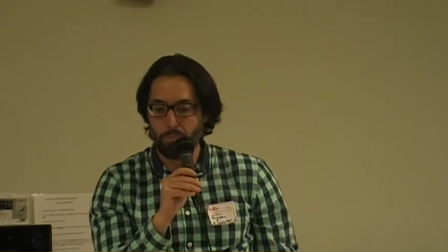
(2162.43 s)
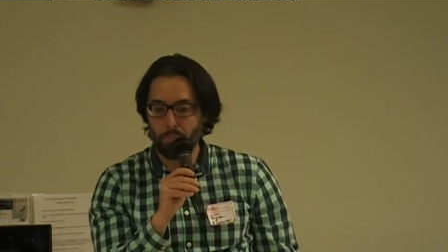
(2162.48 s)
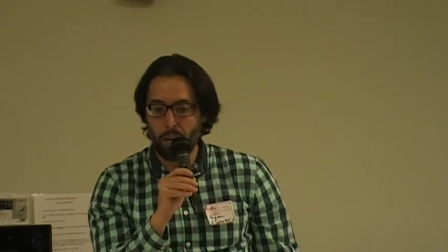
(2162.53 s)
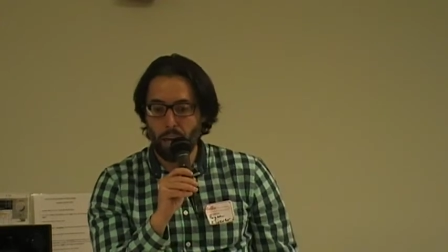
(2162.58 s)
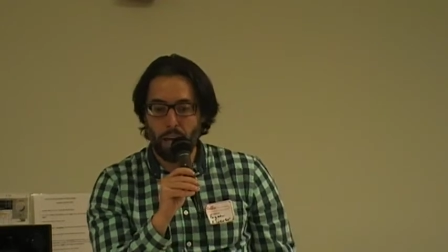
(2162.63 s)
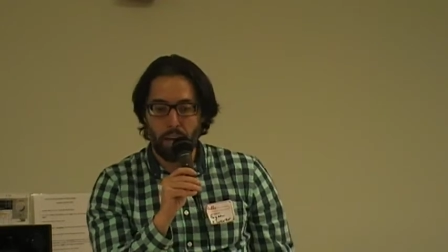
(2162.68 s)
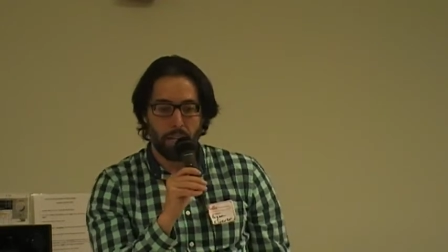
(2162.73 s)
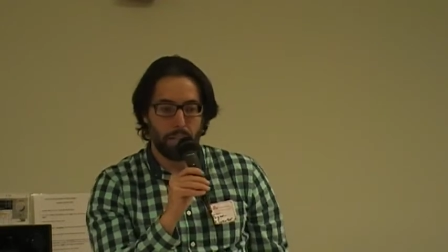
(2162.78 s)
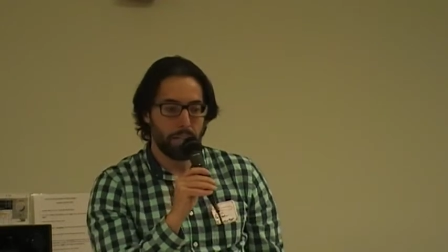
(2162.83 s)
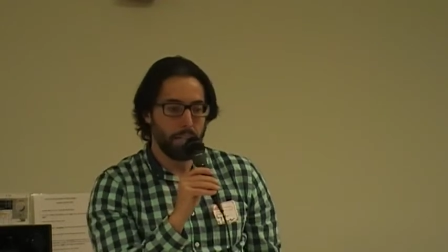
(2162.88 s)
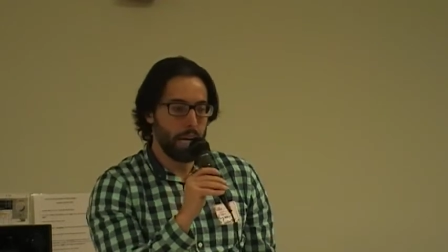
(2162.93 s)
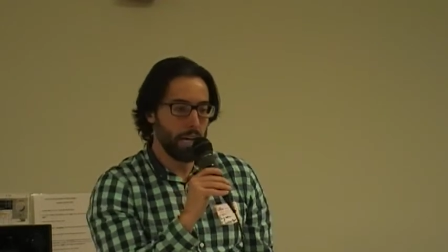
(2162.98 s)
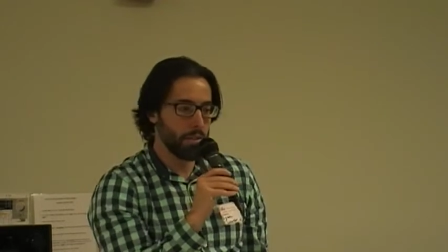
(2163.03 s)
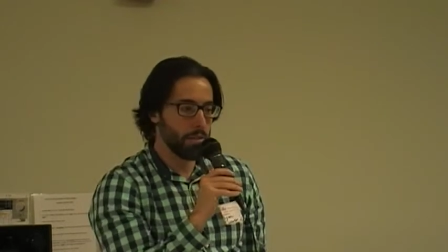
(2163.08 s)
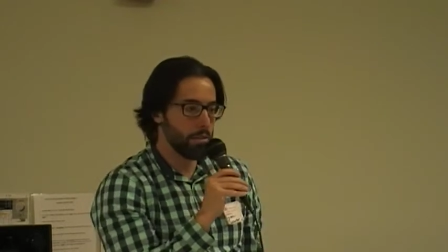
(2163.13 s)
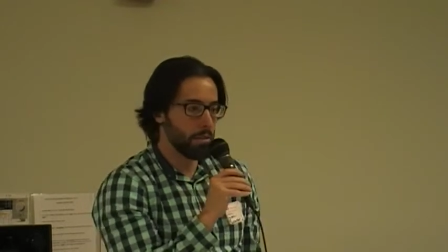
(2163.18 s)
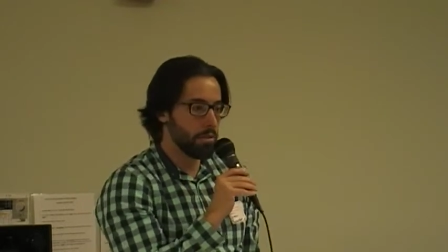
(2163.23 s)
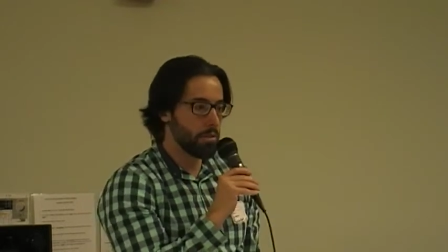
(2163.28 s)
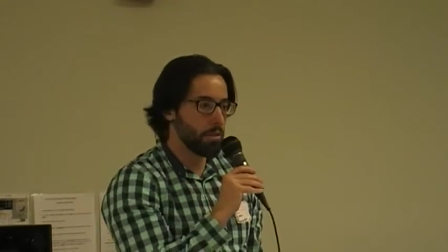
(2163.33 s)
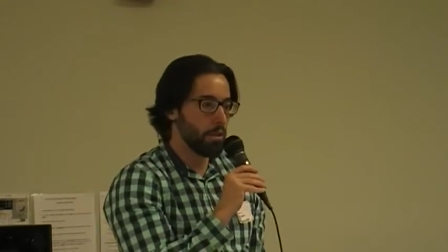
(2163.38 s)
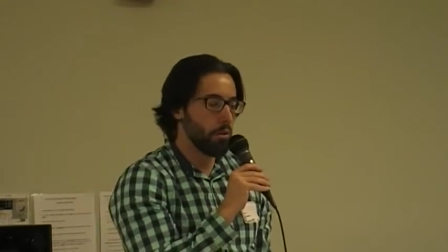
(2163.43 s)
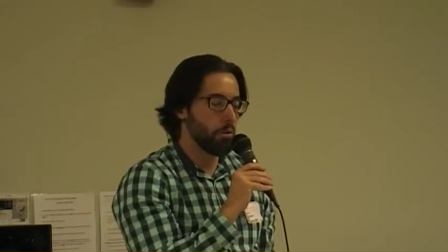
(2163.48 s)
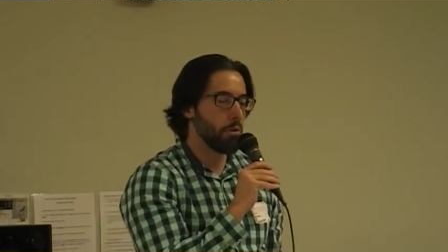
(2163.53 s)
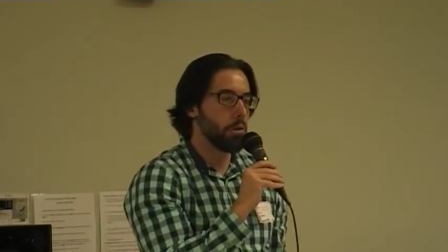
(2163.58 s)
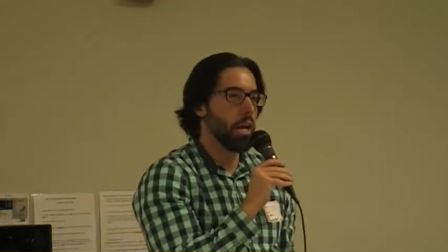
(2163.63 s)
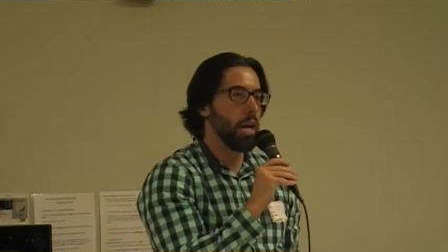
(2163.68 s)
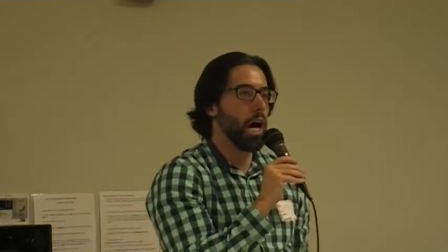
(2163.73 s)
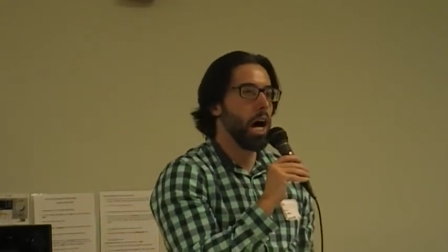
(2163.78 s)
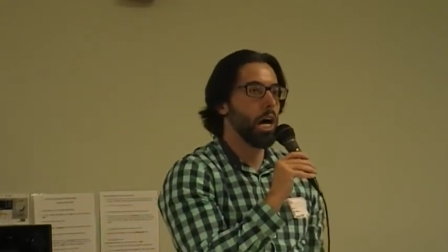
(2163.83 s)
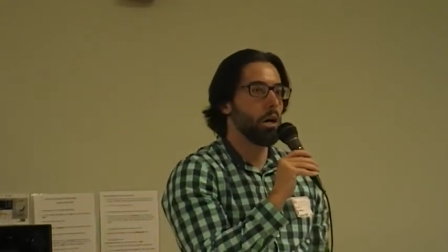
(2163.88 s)
and in Texas under
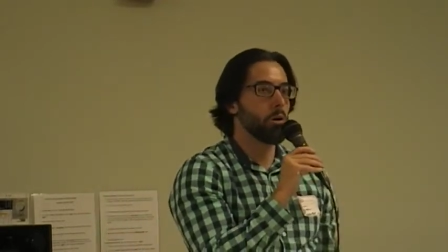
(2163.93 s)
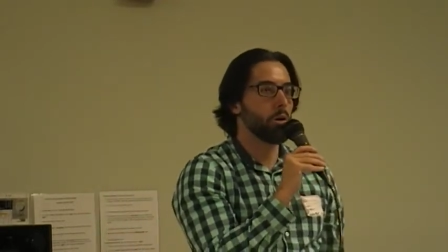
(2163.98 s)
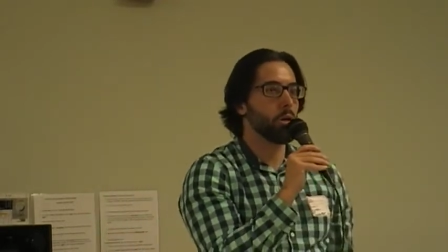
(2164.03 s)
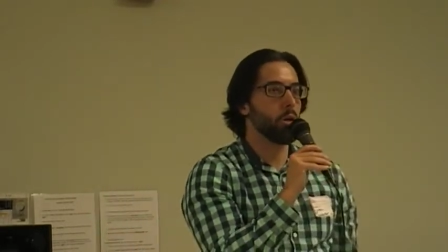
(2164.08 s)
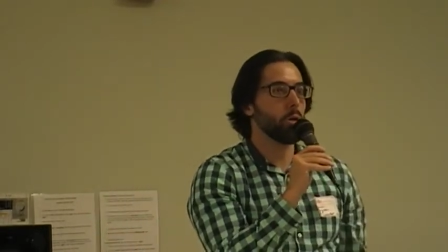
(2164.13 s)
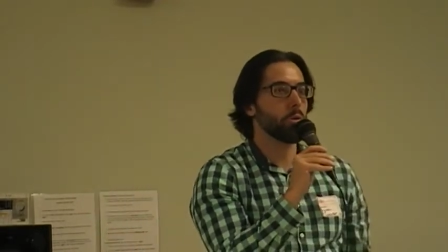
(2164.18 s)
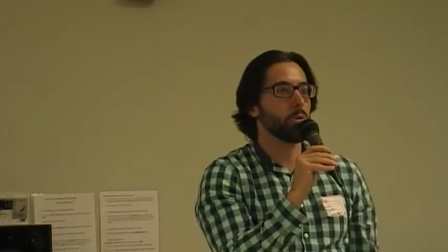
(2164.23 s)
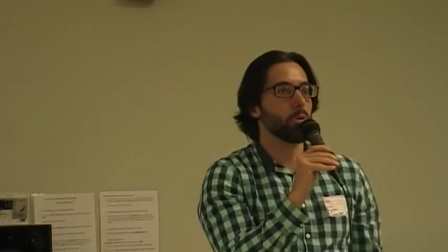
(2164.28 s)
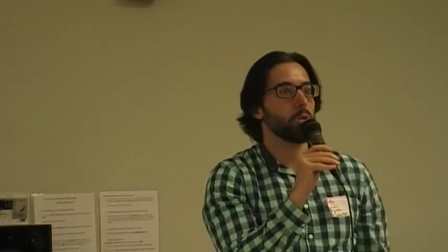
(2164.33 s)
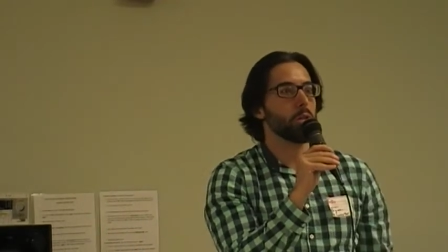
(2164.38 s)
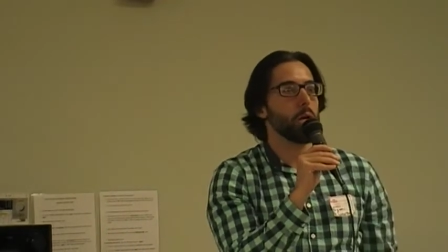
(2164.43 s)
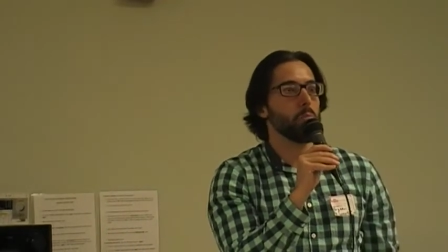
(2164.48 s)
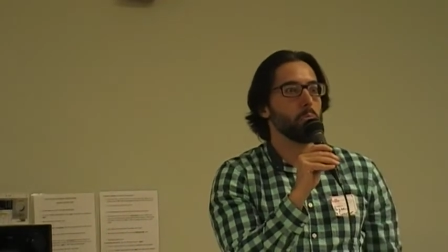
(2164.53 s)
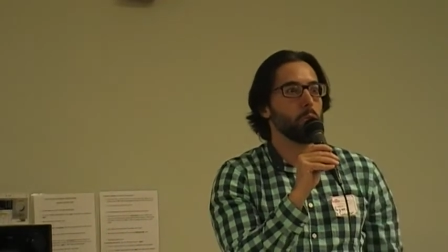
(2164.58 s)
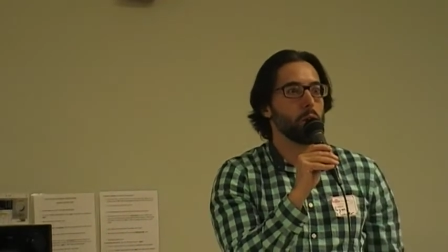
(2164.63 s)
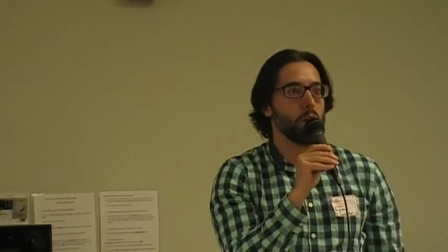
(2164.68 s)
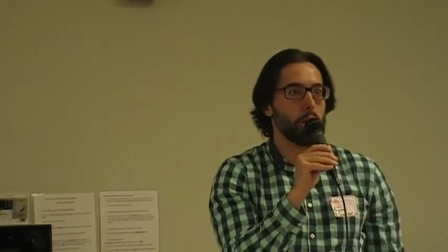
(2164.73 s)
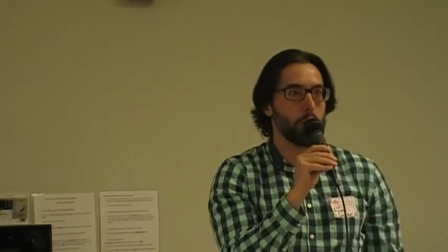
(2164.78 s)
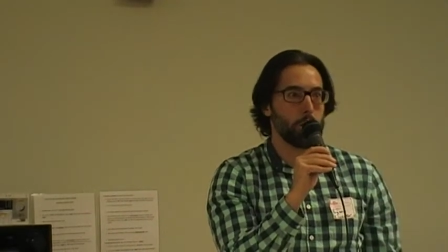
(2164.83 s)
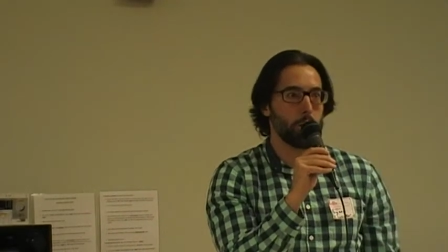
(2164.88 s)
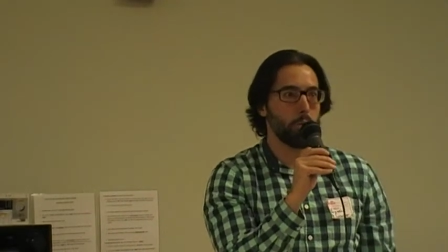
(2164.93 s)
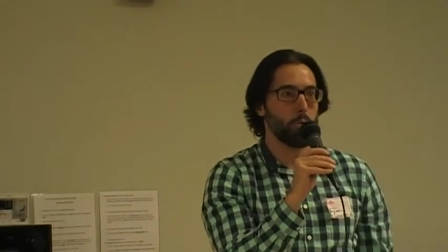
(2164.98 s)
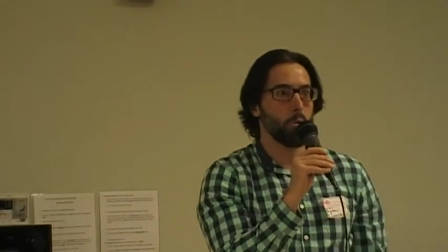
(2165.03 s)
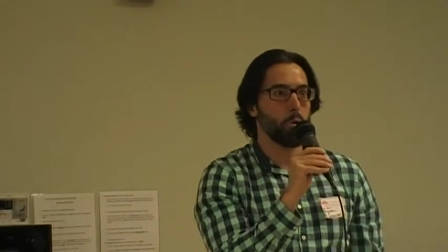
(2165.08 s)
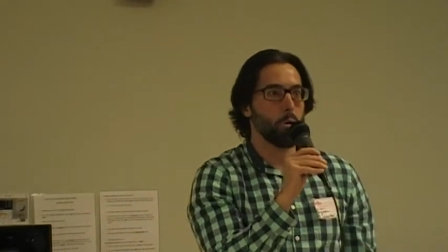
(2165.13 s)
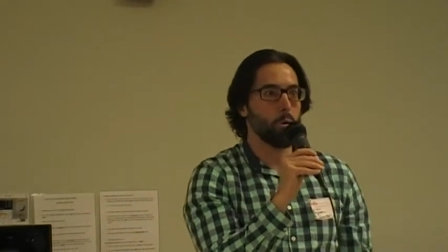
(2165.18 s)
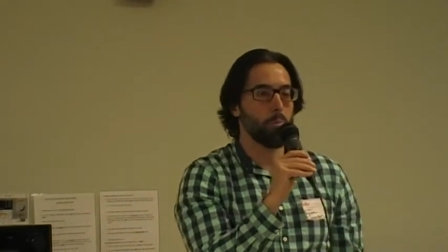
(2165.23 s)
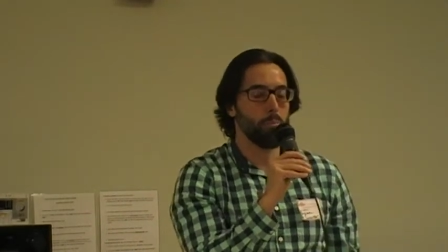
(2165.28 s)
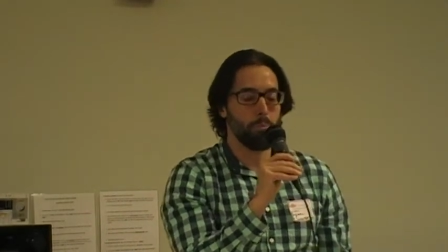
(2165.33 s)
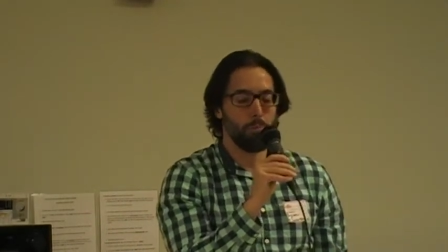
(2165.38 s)
that aquaculture depredation
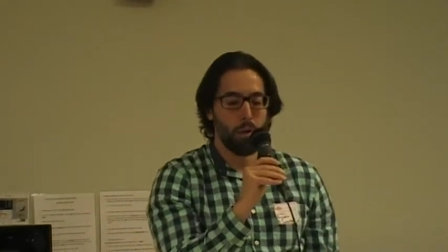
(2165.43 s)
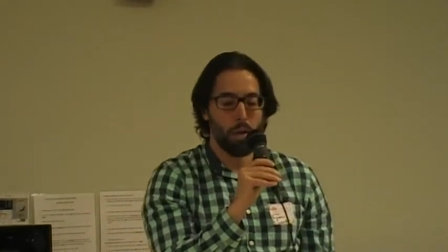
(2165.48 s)
order,